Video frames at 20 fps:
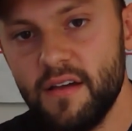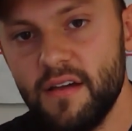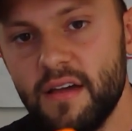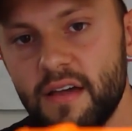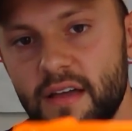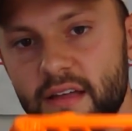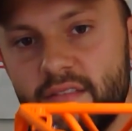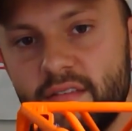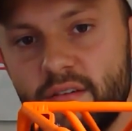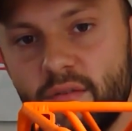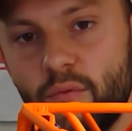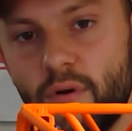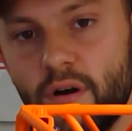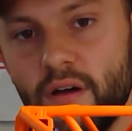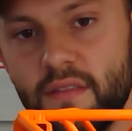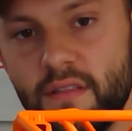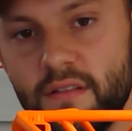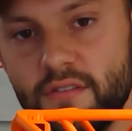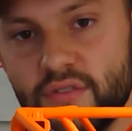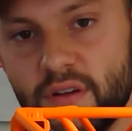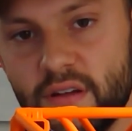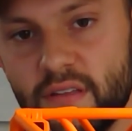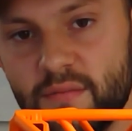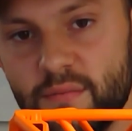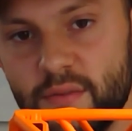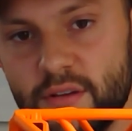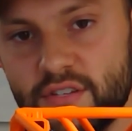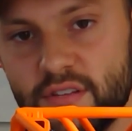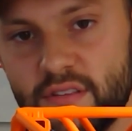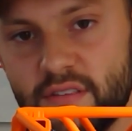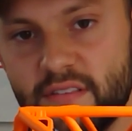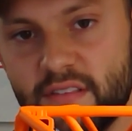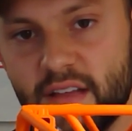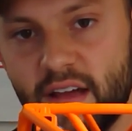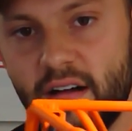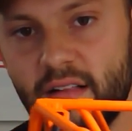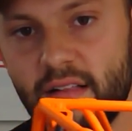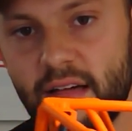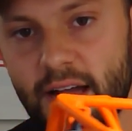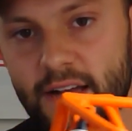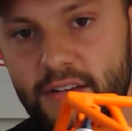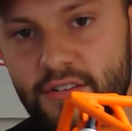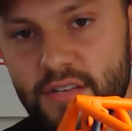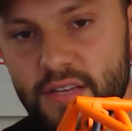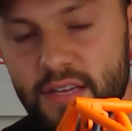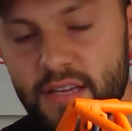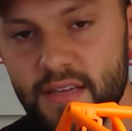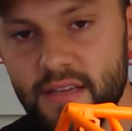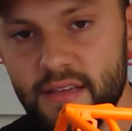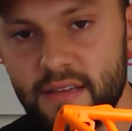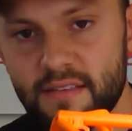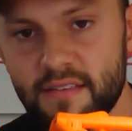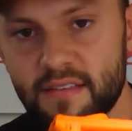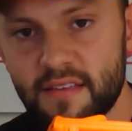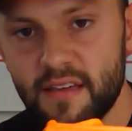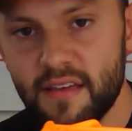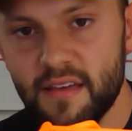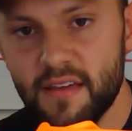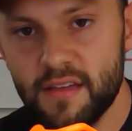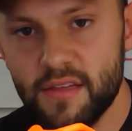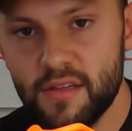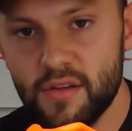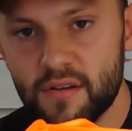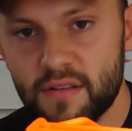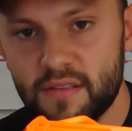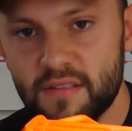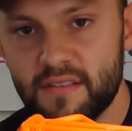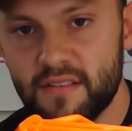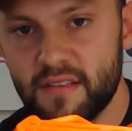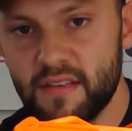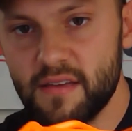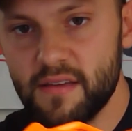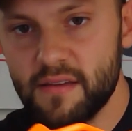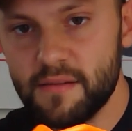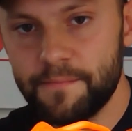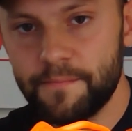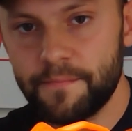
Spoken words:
into what the transmission style actually is. You can see,